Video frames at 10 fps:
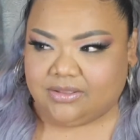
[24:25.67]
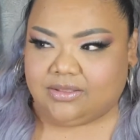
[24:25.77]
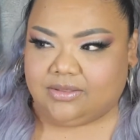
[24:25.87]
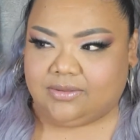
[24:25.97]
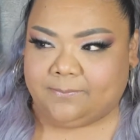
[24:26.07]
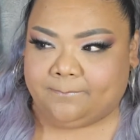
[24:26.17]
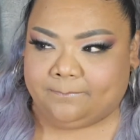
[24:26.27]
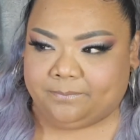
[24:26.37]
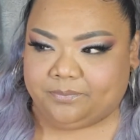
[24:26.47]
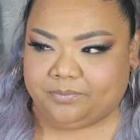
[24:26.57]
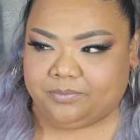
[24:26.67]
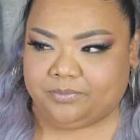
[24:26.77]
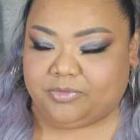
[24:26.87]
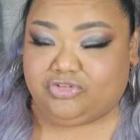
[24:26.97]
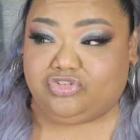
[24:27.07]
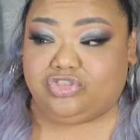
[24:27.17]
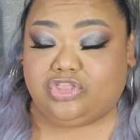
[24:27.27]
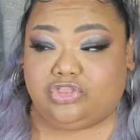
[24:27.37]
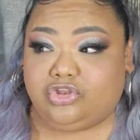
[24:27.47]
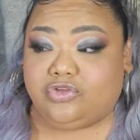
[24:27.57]
Um, but she,
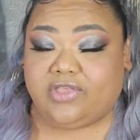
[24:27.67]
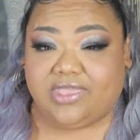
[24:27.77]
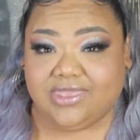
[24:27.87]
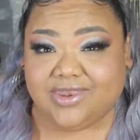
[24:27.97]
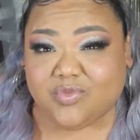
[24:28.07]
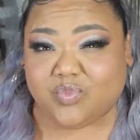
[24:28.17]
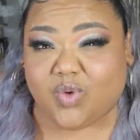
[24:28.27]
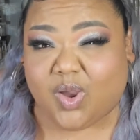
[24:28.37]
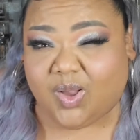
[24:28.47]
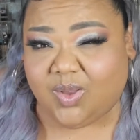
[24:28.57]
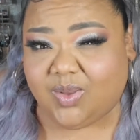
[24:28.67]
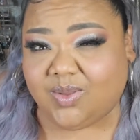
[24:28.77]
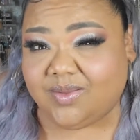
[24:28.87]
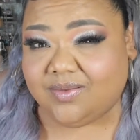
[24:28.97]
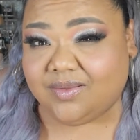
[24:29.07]
you know they eat it raw,